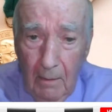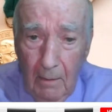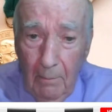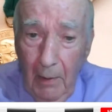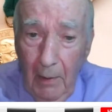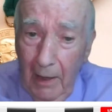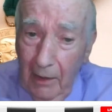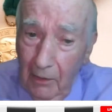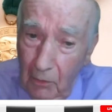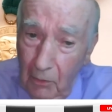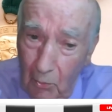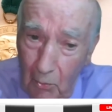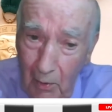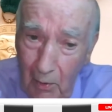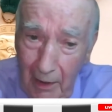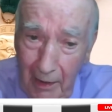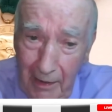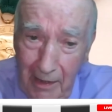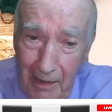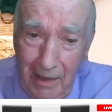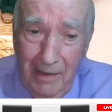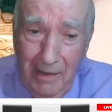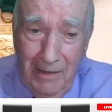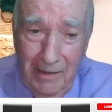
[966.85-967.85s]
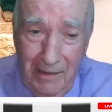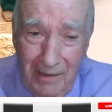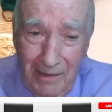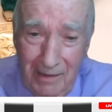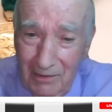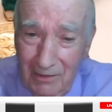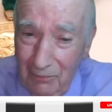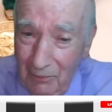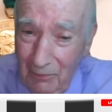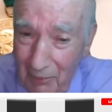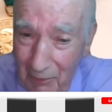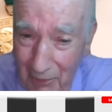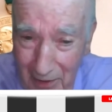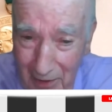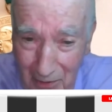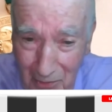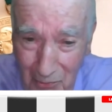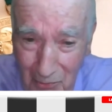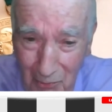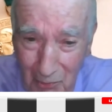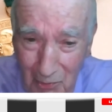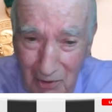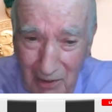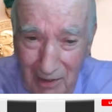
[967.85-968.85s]
By the way, it's very
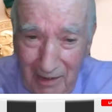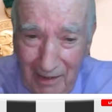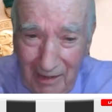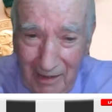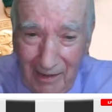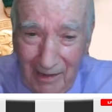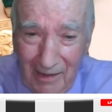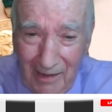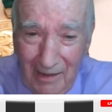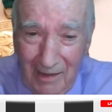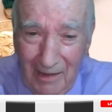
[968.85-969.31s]
interesting